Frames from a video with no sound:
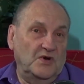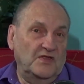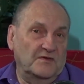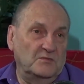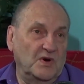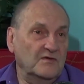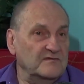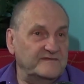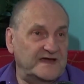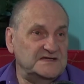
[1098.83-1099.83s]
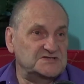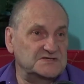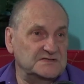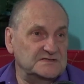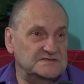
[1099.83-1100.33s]
the
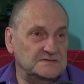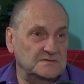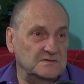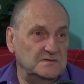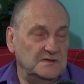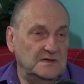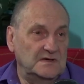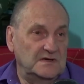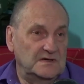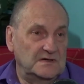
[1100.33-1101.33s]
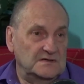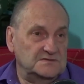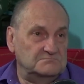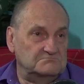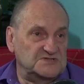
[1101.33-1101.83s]
motivation to
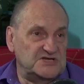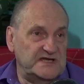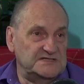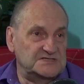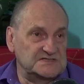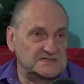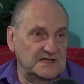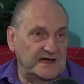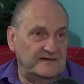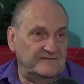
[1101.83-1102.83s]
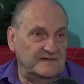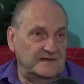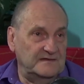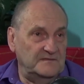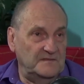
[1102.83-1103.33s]
change his life
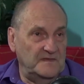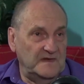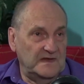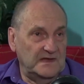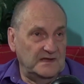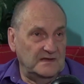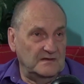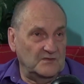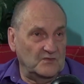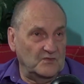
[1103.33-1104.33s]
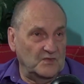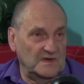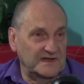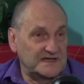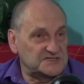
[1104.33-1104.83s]
in
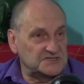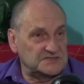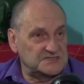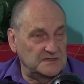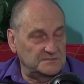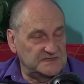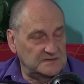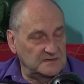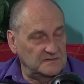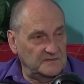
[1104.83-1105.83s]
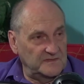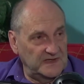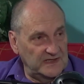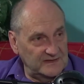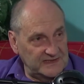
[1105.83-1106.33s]
relationship to the
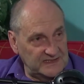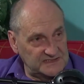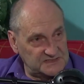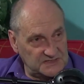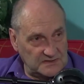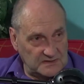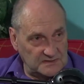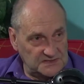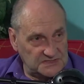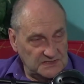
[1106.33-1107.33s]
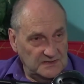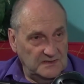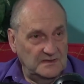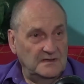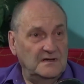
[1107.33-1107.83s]
LDS Church.
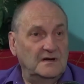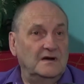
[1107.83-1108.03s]
Hmm.